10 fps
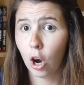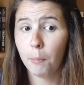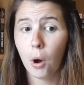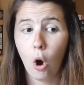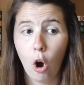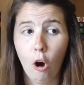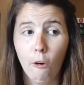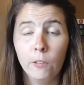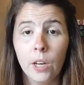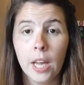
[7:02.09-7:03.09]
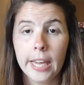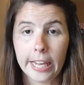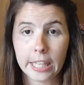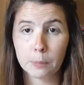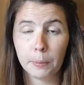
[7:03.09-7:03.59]
job of
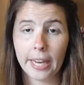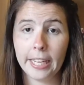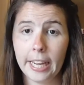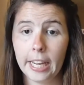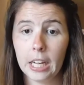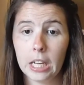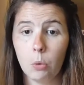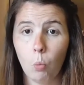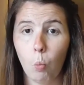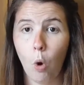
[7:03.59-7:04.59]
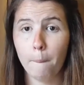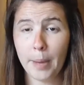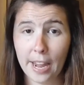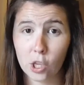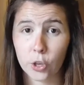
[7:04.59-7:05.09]
explaining what
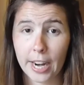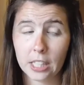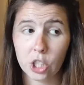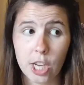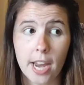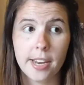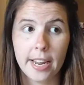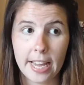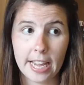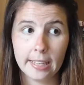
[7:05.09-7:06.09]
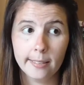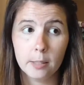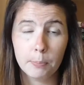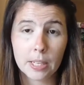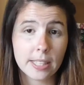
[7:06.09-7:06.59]
being transgender
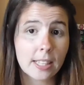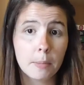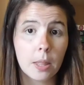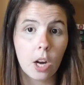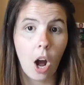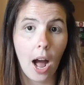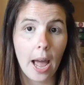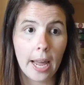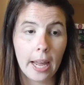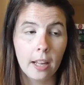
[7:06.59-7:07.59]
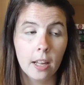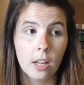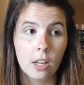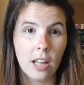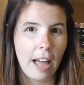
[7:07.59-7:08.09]
is, because that's something that I
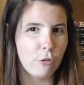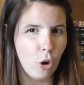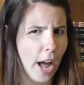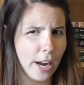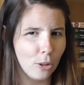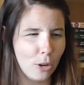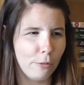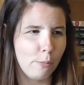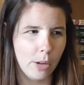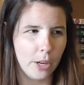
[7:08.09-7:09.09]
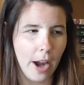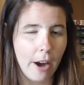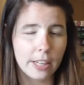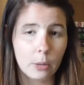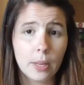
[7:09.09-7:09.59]
have not had a lot of
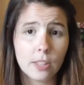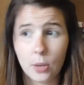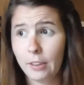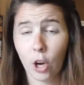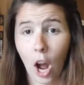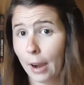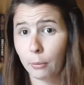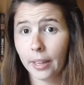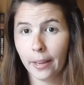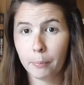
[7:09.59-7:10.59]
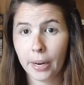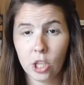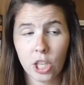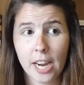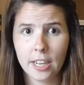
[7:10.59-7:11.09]
familiarity with, so even I really
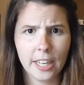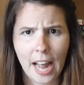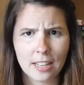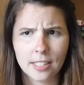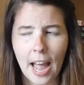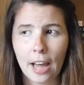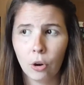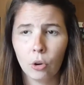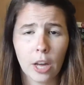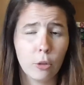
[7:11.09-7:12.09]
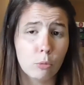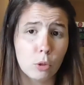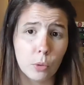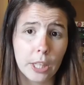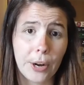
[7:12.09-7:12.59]
appreciated it as an adult, and I thought it
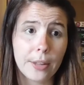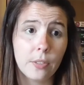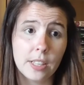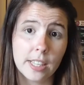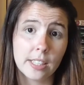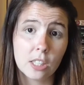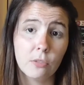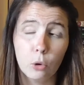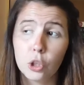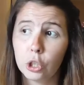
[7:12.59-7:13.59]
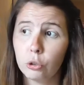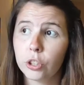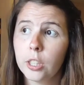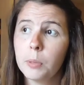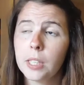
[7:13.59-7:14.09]
was really great that this exists for
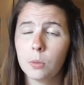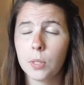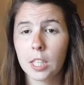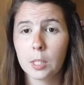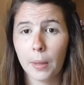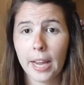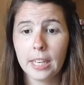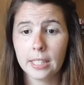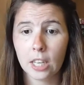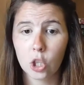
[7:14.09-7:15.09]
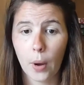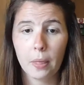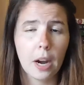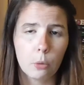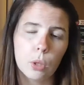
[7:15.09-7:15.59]
children because it was explained in such a
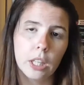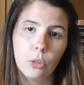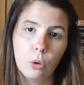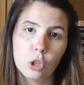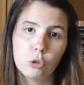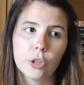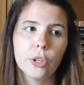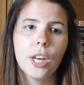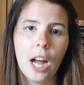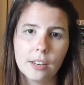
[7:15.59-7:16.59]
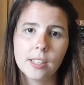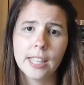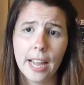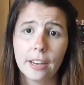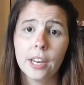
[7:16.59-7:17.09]
way that I really thought children could
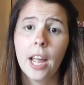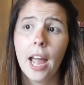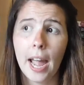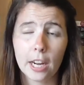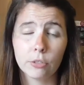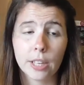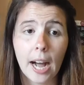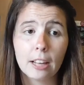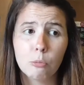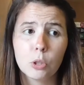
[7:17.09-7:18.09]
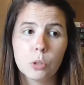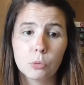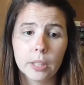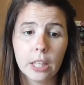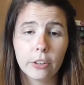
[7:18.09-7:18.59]
understand and grasp, which
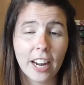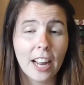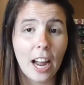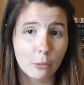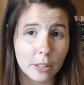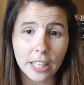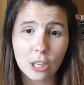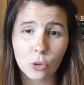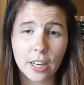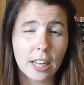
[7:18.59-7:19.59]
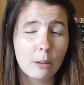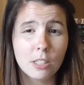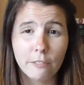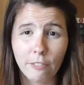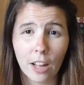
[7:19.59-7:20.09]
was really great. I really enjoyed it. It
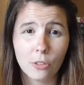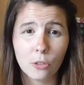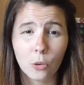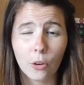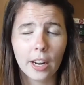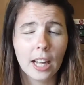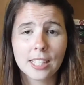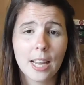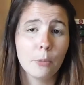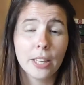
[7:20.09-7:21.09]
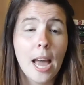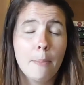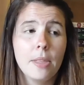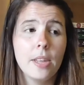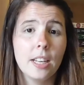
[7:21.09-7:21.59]
was a fun story. I'd say I'm really
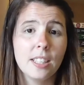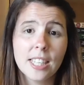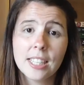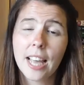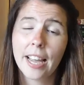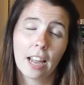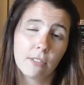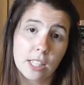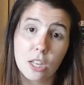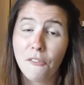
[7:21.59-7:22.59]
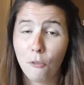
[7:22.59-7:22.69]
happy that it exists. I gave this